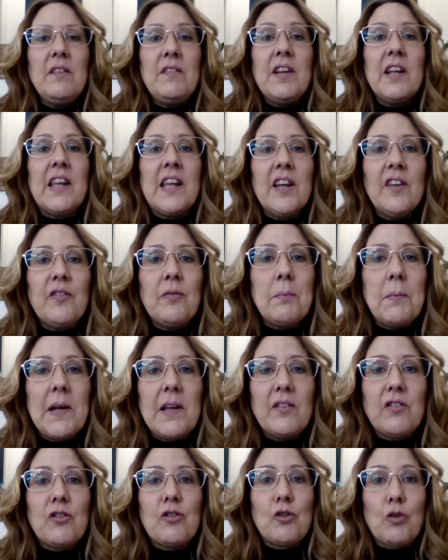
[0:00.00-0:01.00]
to give
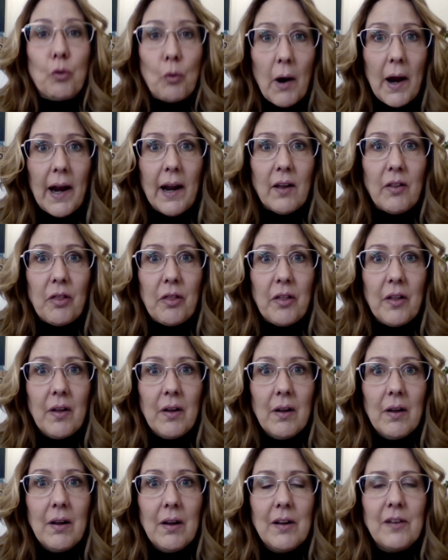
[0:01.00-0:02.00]
me strength
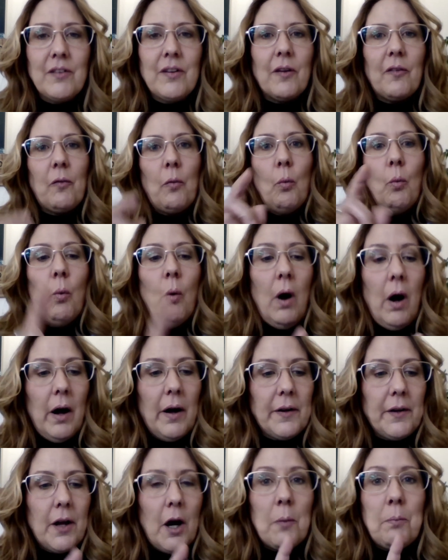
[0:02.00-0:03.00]
to
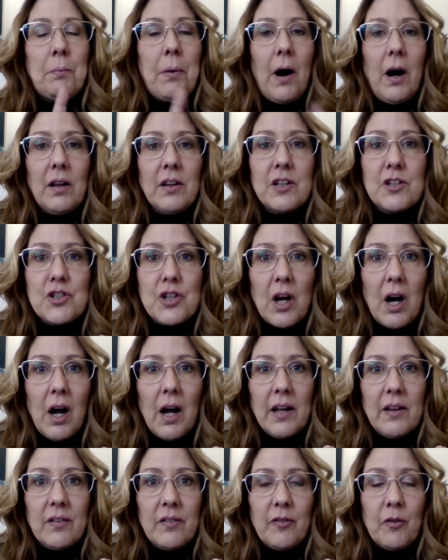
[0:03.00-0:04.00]
one
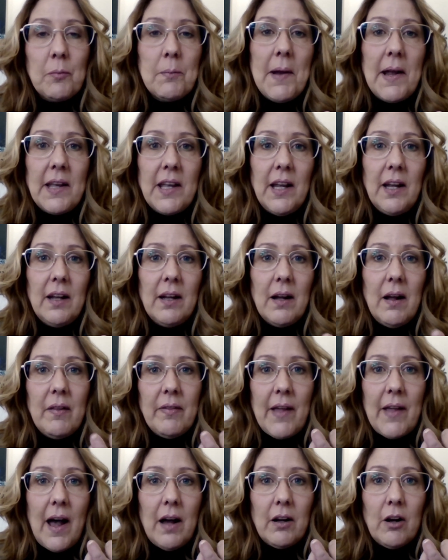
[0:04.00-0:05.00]
apologize for making
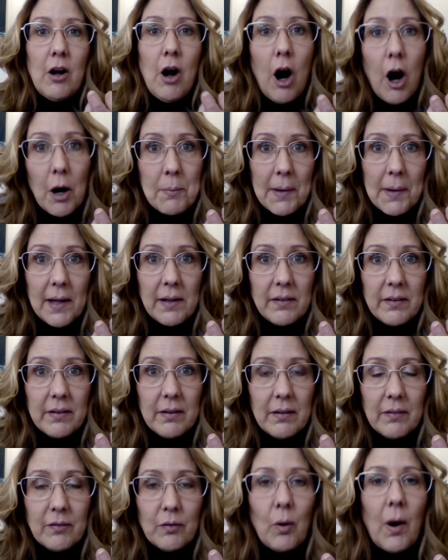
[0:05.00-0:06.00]
that
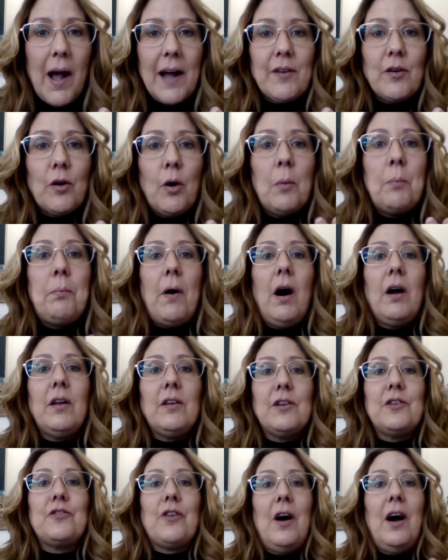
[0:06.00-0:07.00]
comment so i had to
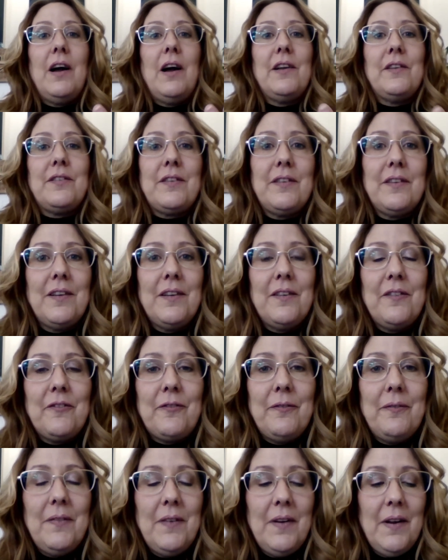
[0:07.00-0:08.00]
apologize
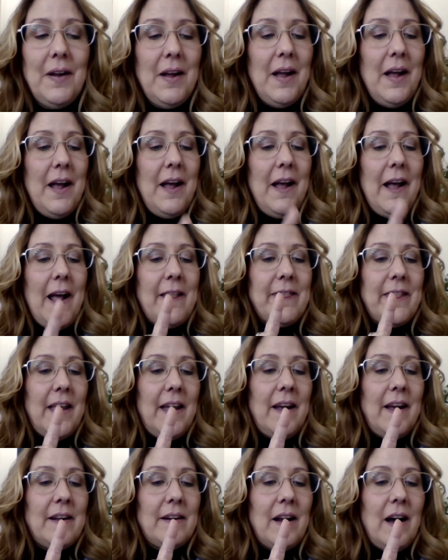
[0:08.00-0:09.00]
and
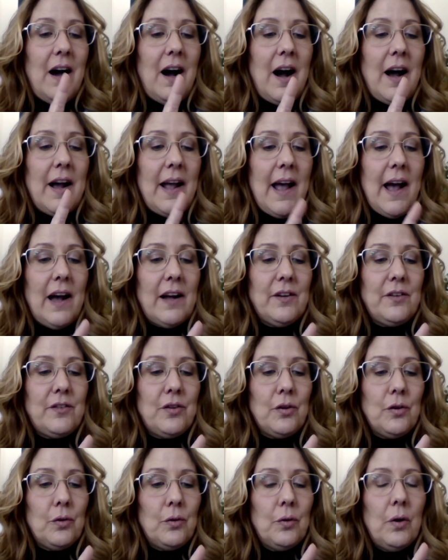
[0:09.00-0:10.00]
then i had
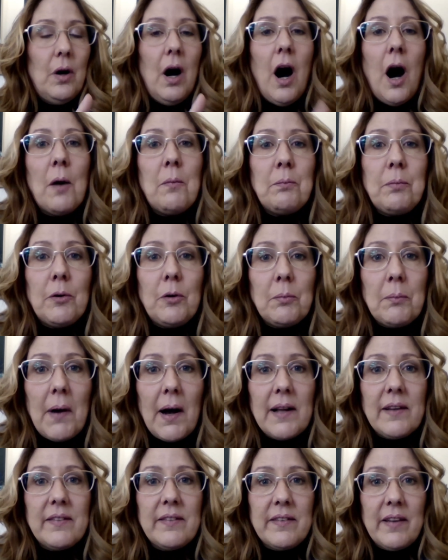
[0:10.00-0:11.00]
to humble
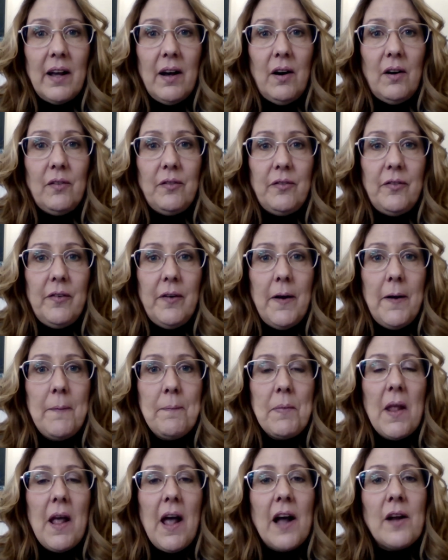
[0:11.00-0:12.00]
myself
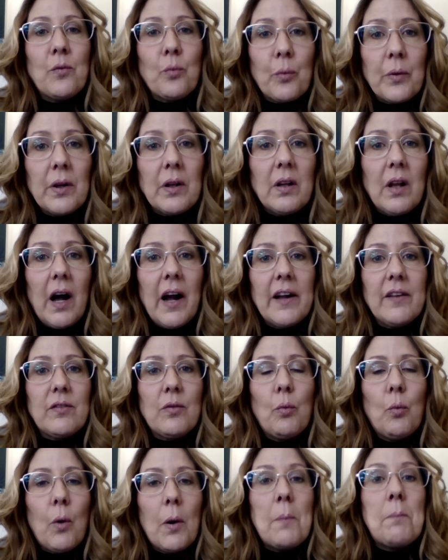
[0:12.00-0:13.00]
and
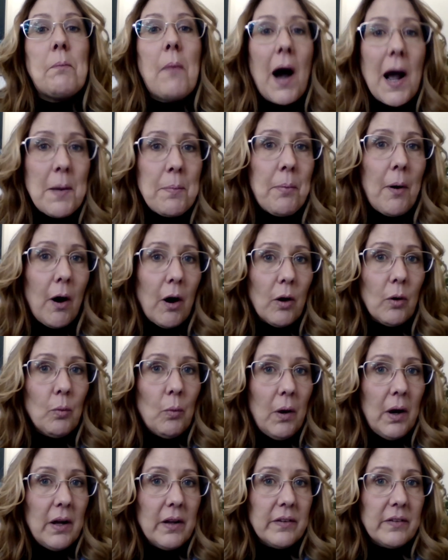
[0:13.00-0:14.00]
realize what my part
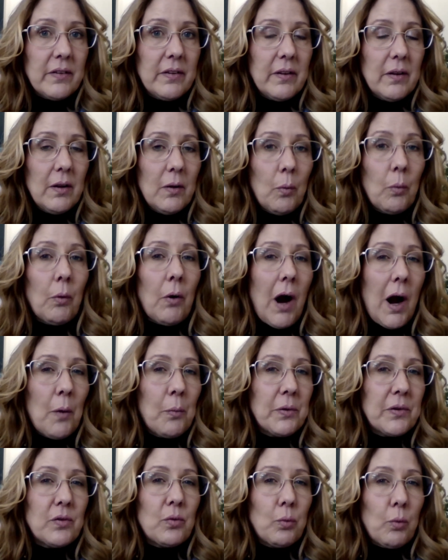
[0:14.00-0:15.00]
was where I
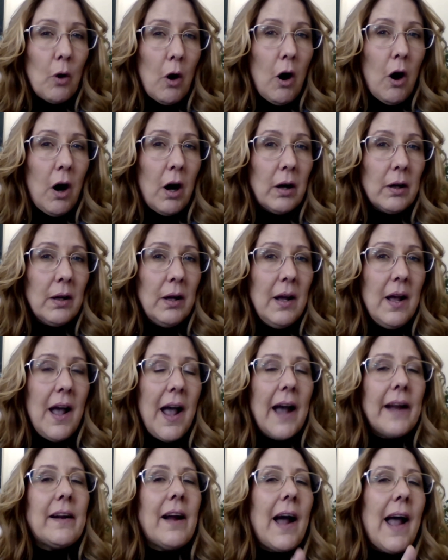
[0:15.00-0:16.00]
was wrong,
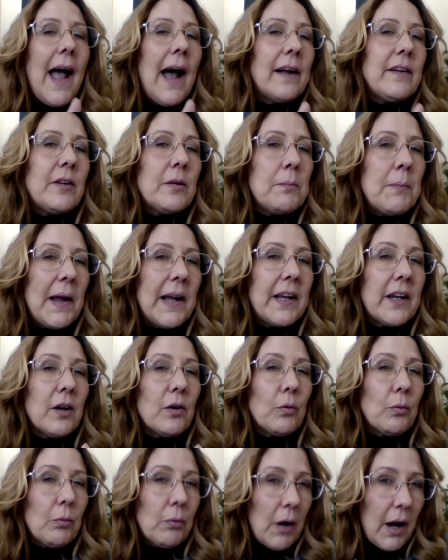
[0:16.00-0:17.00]
and I had to make
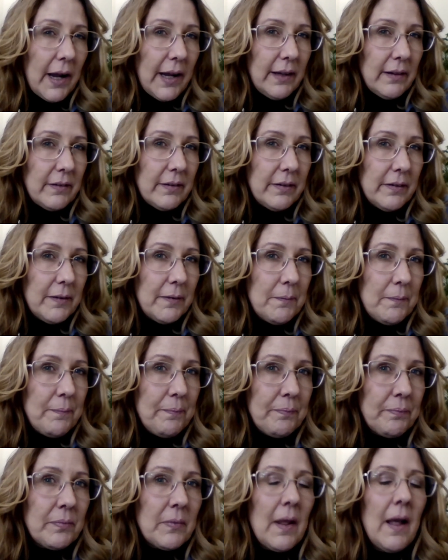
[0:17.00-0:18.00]
it right.
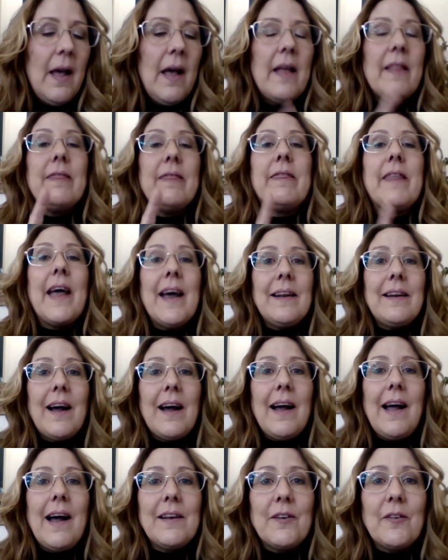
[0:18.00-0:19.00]
Then
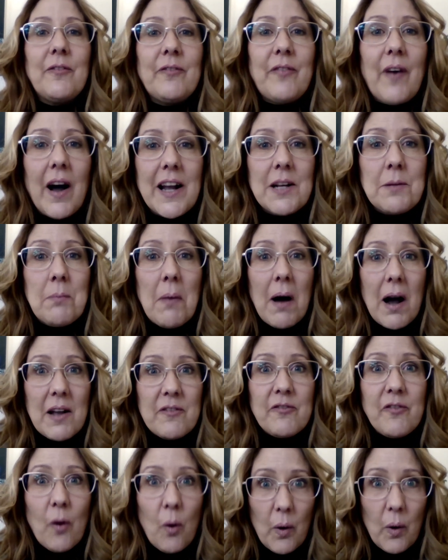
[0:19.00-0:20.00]
I had to find my
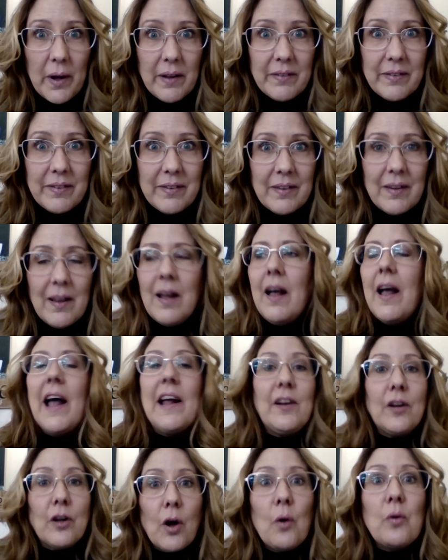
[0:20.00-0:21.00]
voice
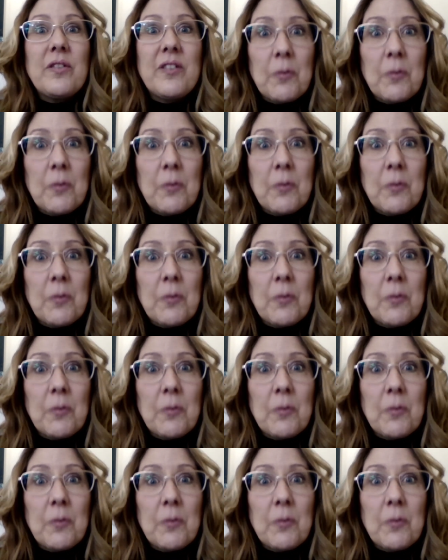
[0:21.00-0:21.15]
and to go